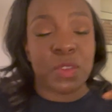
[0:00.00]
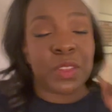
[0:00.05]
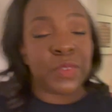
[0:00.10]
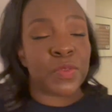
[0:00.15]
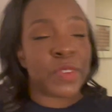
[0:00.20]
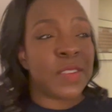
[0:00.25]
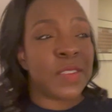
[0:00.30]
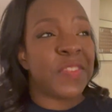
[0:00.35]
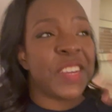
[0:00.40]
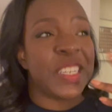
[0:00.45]
The
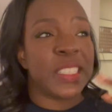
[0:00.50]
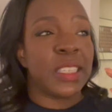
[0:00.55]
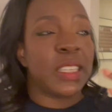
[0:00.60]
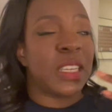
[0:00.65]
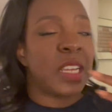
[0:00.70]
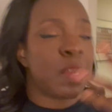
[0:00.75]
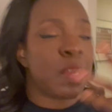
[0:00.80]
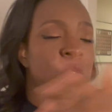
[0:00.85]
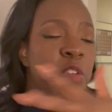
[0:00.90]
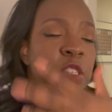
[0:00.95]
front facing
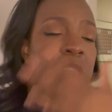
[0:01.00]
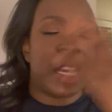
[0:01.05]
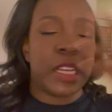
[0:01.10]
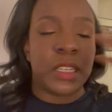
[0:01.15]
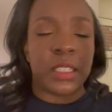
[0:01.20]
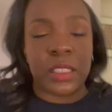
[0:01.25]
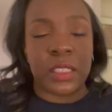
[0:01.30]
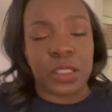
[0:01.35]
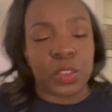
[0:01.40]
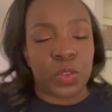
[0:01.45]
camera like
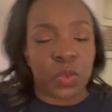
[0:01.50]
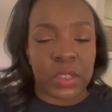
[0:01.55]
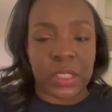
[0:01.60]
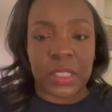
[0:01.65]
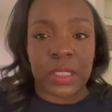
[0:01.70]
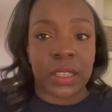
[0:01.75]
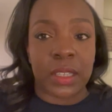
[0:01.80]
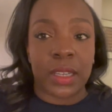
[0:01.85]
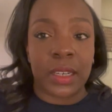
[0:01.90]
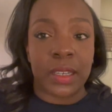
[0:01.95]
distorts
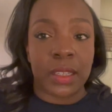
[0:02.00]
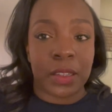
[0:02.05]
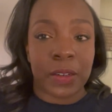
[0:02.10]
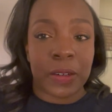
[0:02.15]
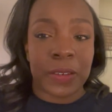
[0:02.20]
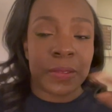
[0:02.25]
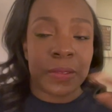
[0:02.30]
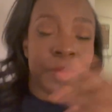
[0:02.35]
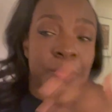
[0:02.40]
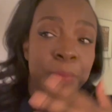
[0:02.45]
the
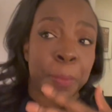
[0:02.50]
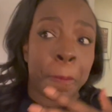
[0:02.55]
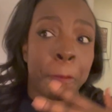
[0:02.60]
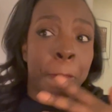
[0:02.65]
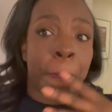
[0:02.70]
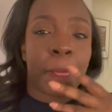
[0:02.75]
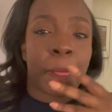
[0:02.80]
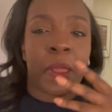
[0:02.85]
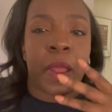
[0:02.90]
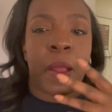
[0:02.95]
color.
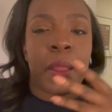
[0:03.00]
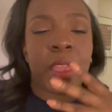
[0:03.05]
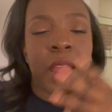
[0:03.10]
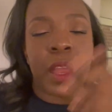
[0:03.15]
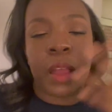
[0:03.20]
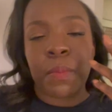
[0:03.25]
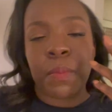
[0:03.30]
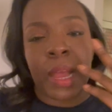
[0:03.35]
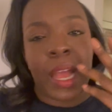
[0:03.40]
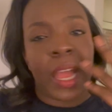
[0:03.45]

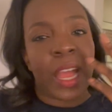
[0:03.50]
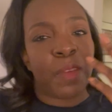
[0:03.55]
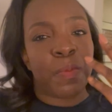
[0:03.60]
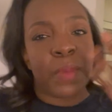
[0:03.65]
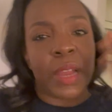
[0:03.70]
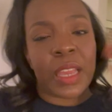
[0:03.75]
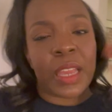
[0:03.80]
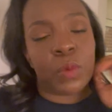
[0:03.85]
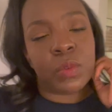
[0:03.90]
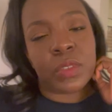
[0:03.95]
Yeah, my half my
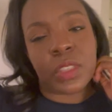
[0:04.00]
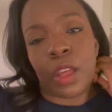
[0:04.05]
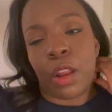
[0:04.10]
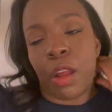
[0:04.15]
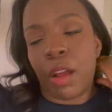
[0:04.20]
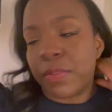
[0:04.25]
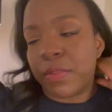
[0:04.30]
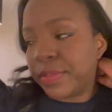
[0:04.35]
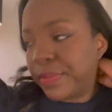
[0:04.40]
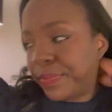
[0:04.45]
head was cut
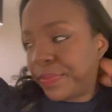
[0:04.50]
off.